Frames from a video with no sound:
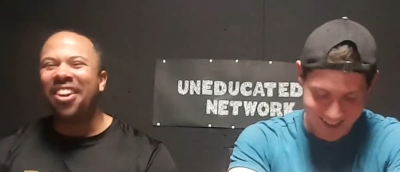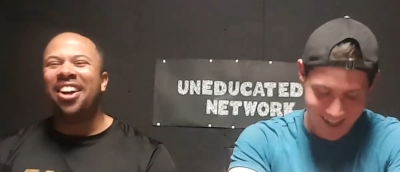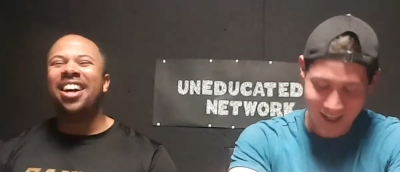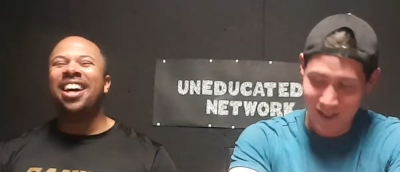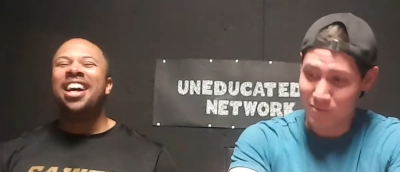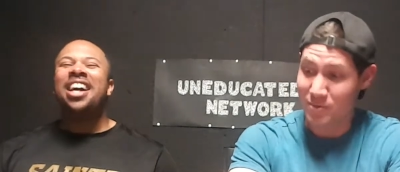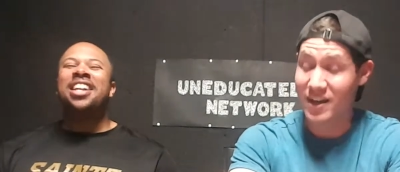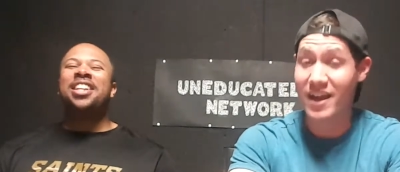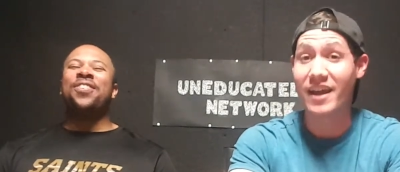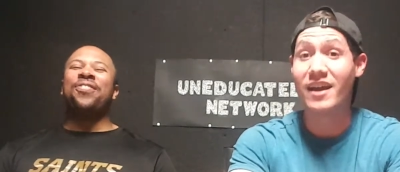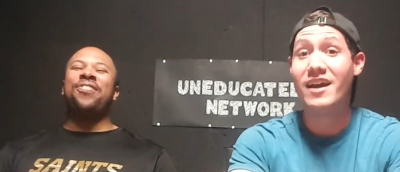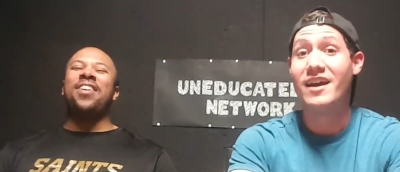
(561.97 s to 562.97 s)
Speaker 1: the, but
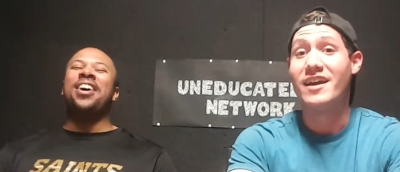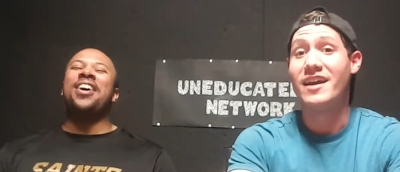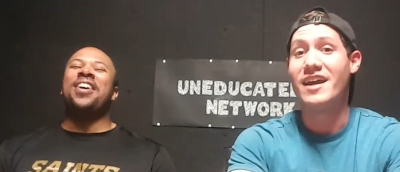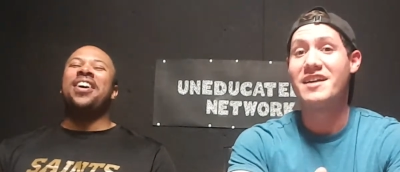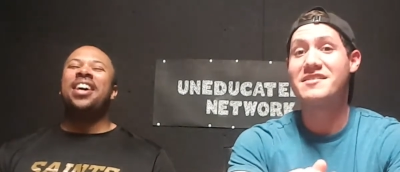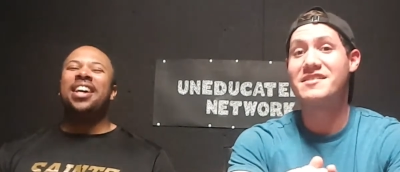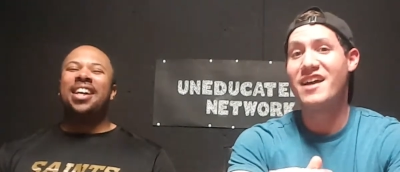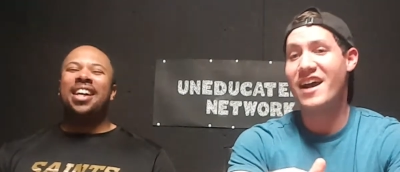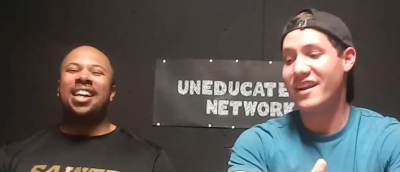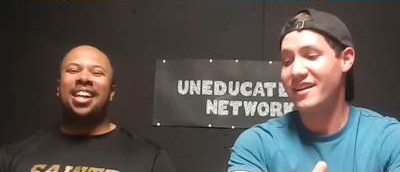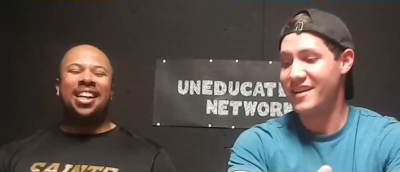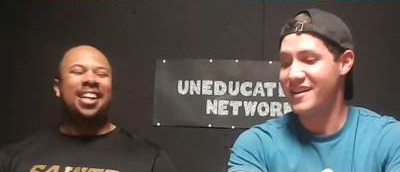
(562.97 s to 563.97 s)
hey, the, it's
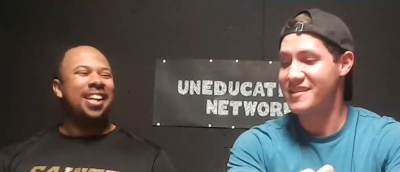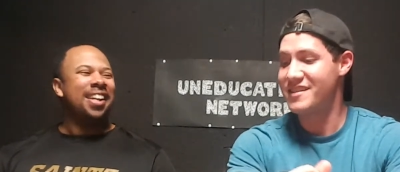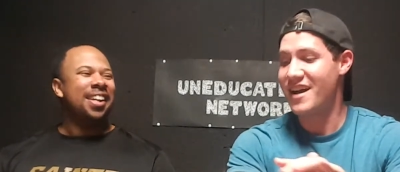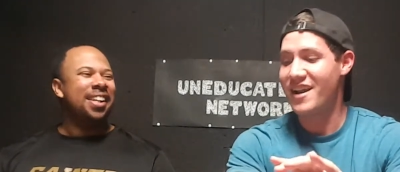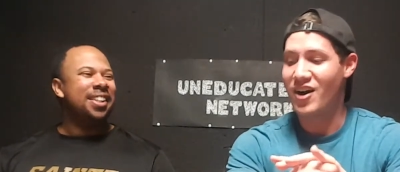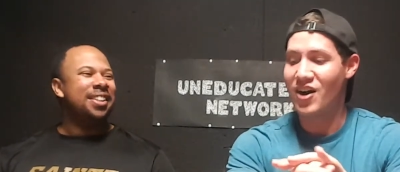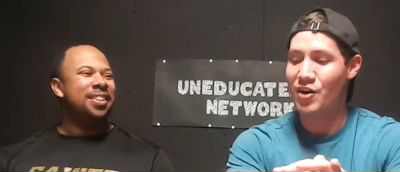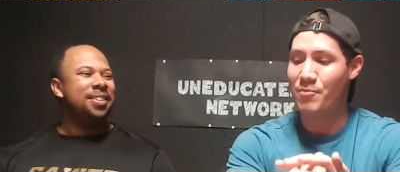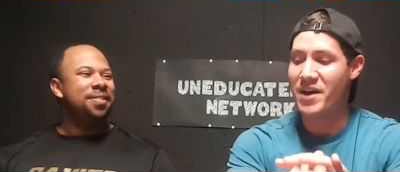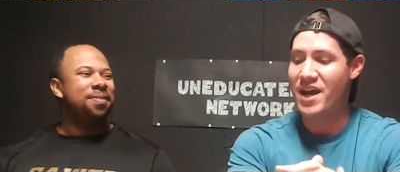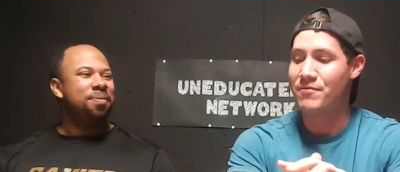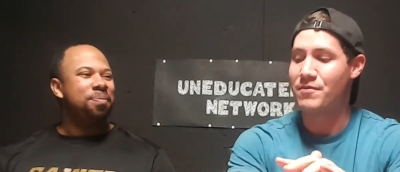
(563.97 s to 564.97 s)
not it's not all
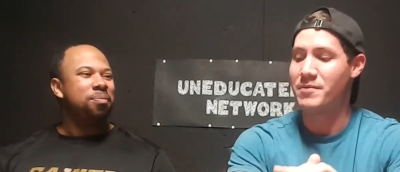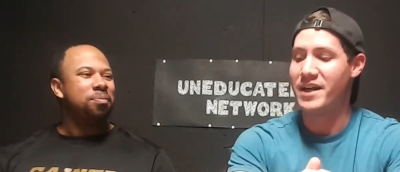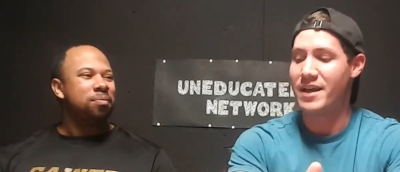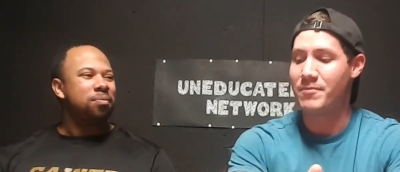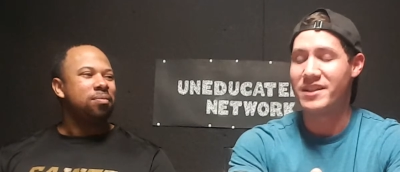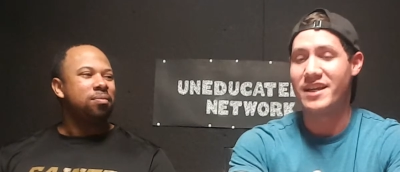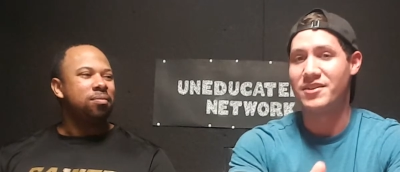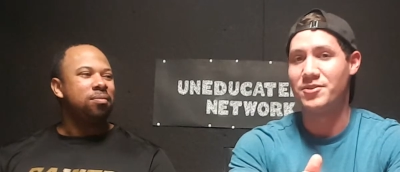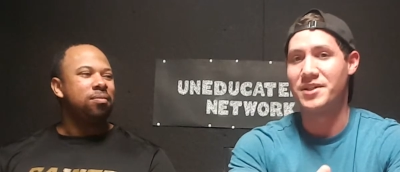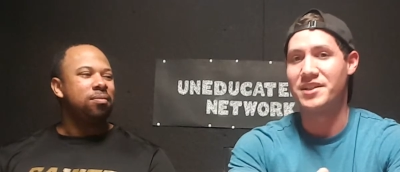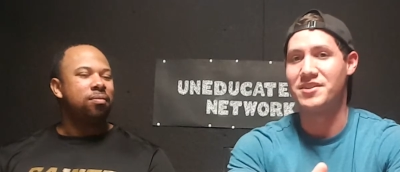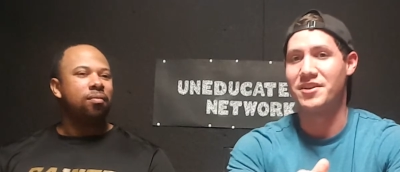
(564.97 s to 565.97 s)
bad for Miami. They
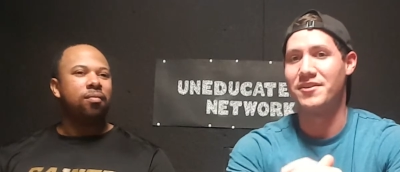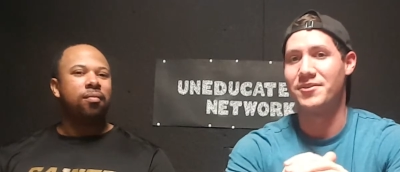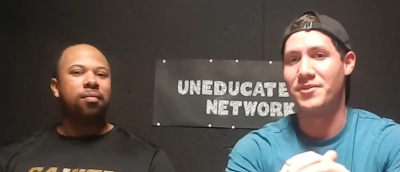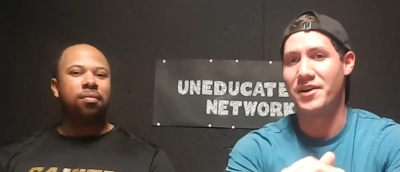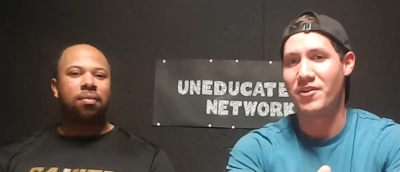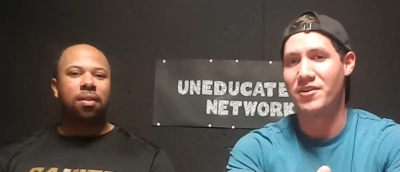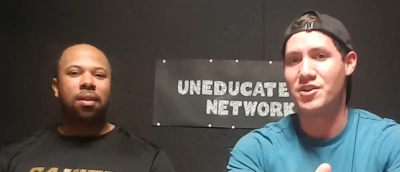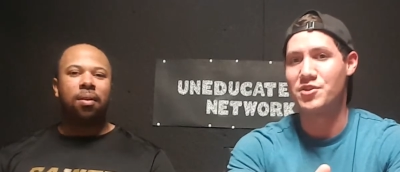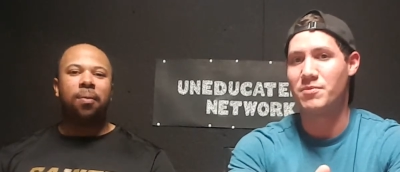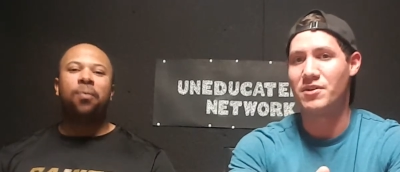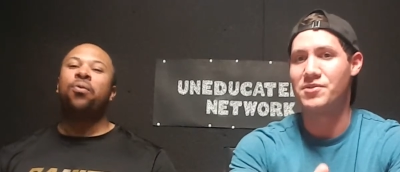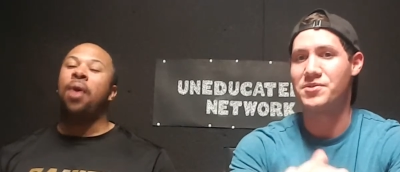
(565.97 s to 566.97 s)
do get to go to an Orange
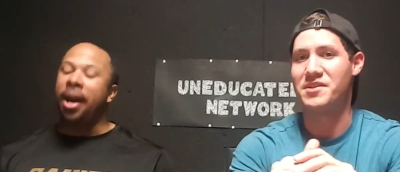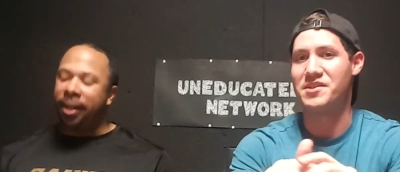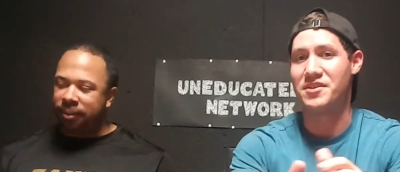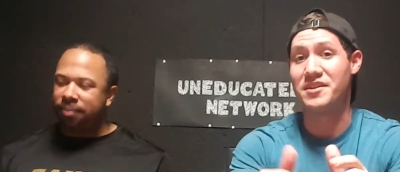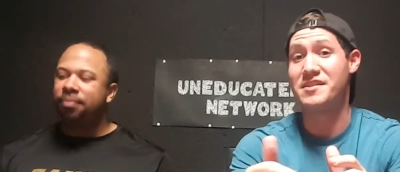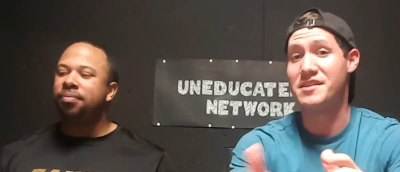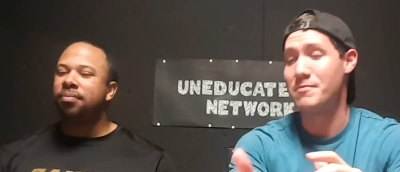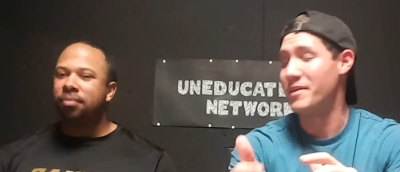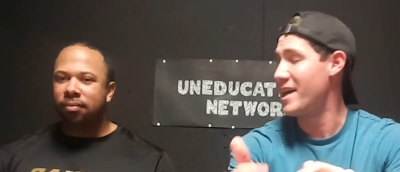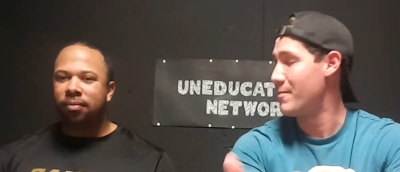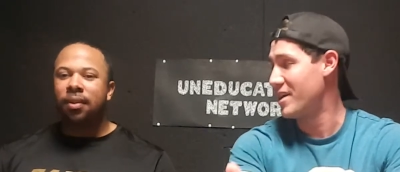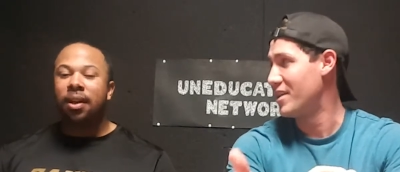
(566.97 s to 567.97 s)
Bowl, so it's good to see
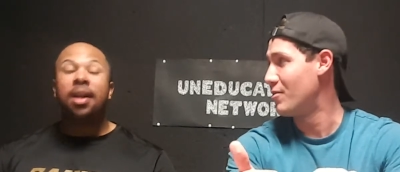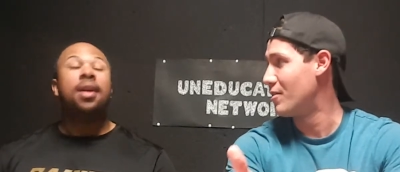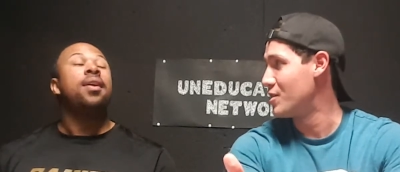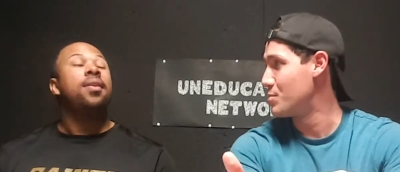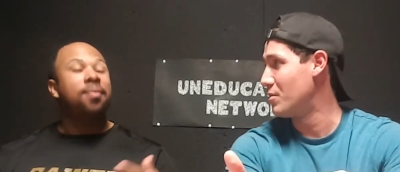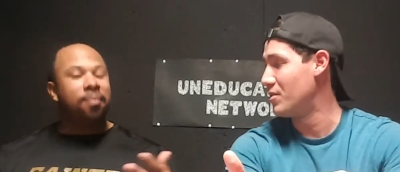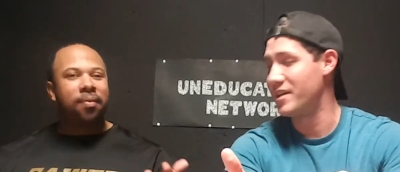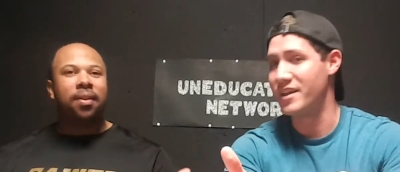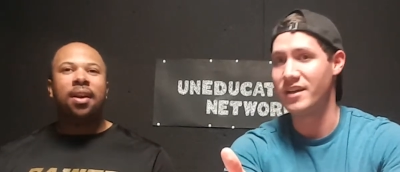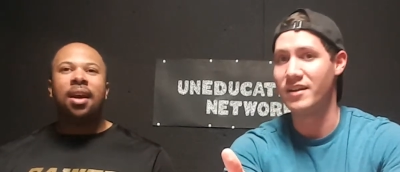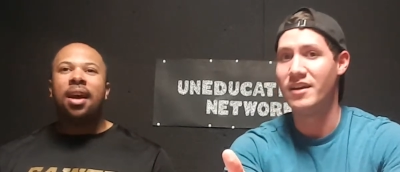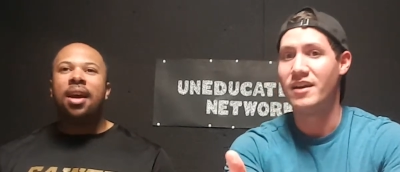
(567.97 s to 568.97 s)
Miami in the Orange Bowl
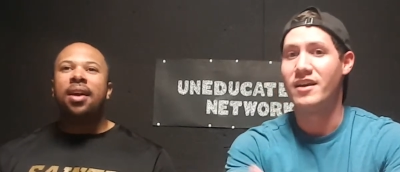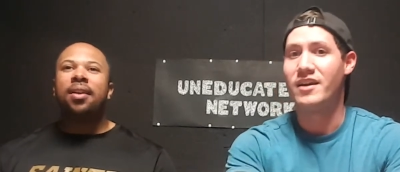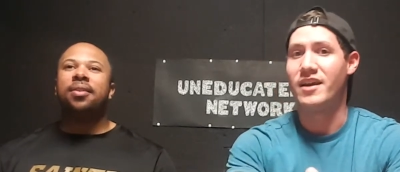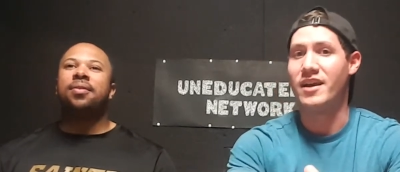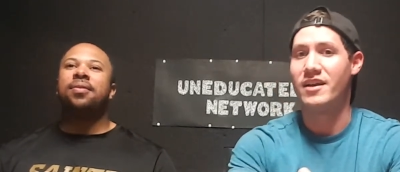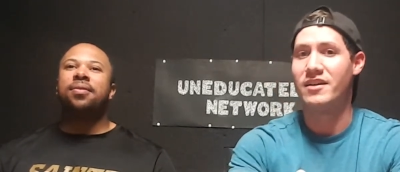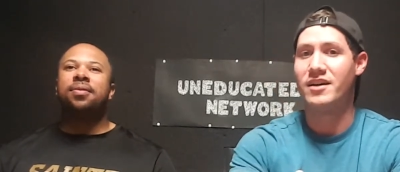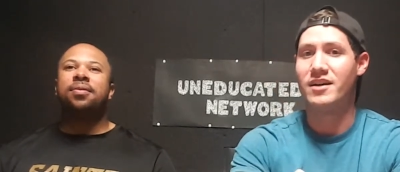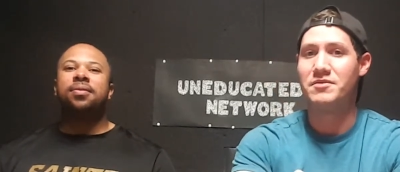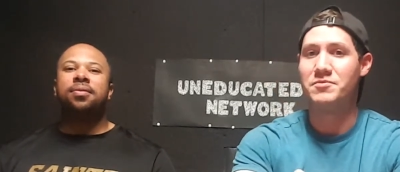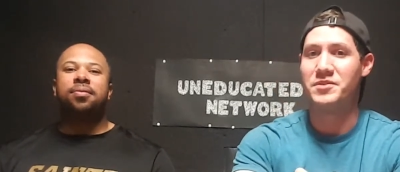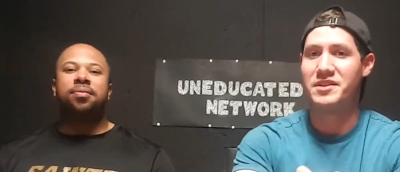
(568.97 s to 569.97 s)
again. And
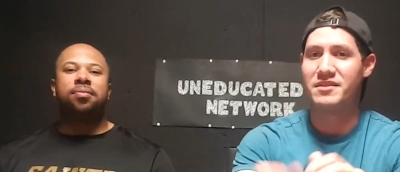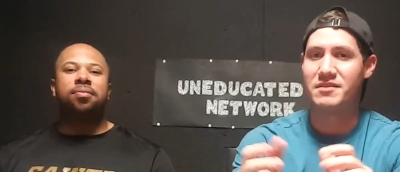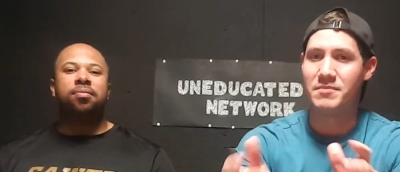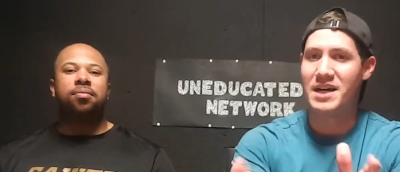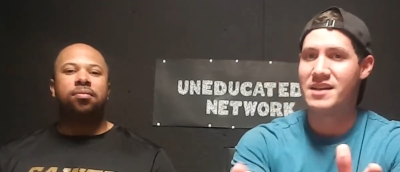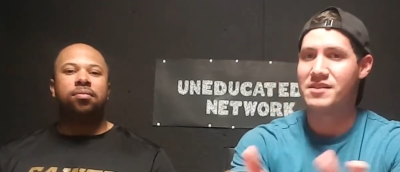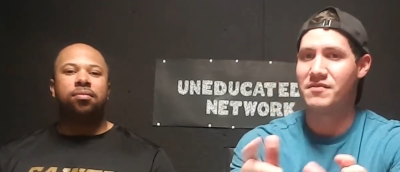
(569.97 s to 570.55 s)
uh, with the demise